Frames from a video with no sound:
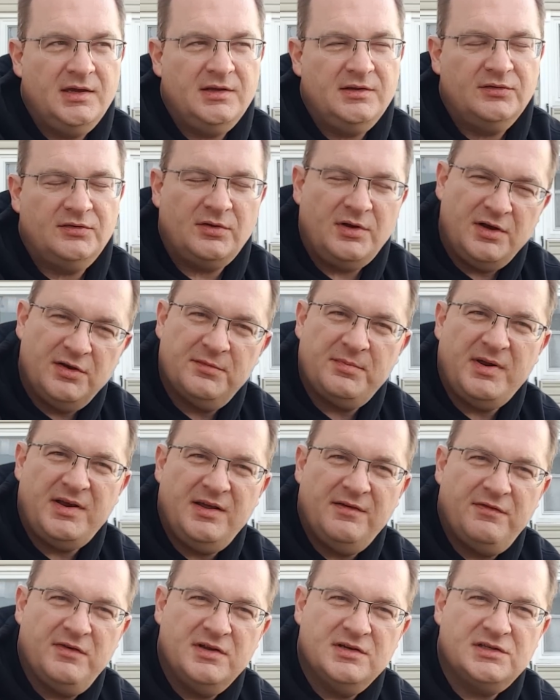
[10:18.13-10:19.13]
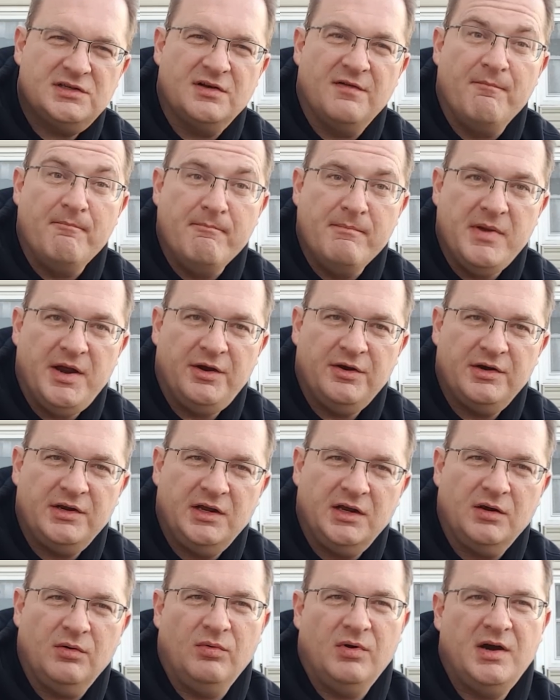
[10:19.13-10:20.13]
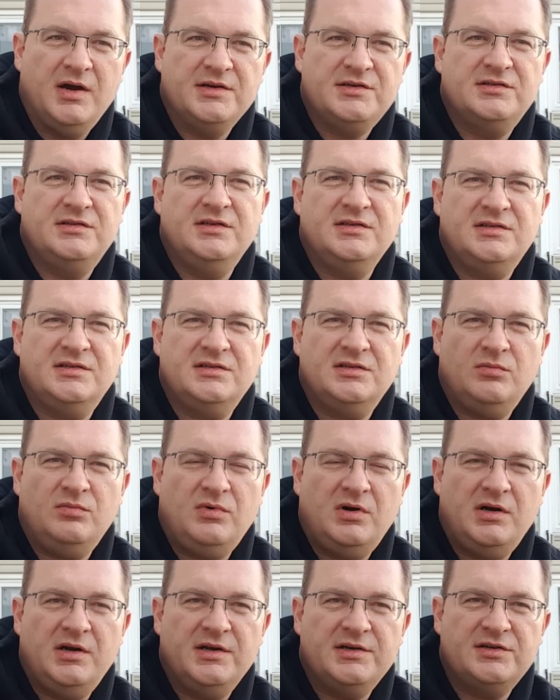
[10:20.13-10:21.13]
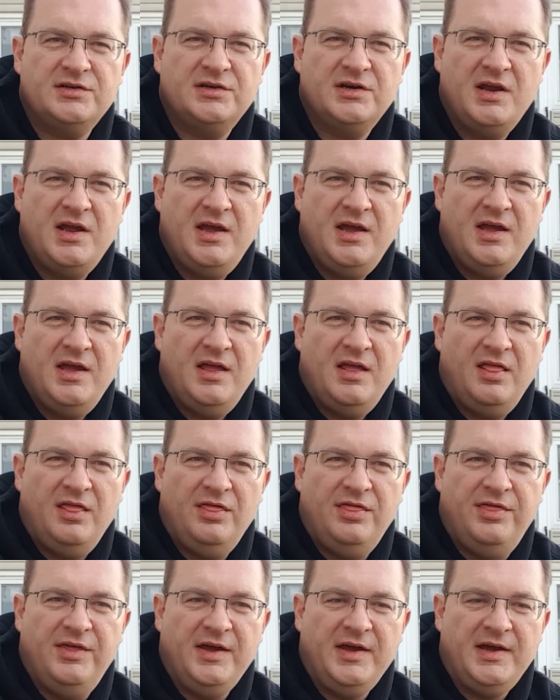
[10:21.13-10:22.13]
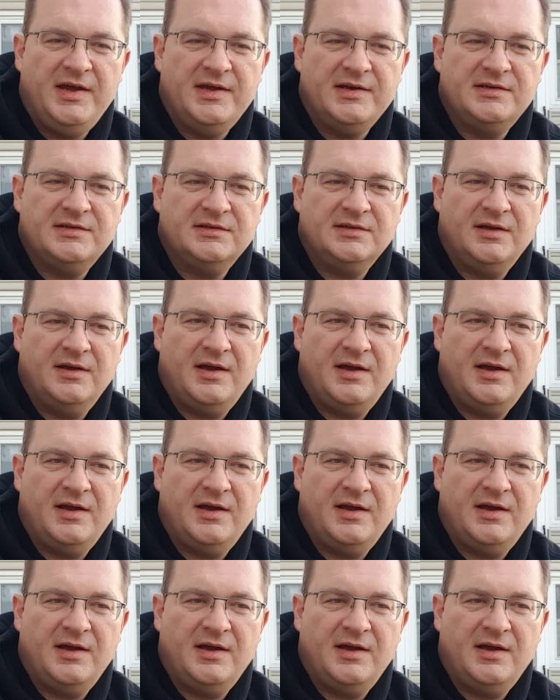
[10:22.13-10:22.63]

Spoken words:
So here's my definition of marrying a watch. This is a watch that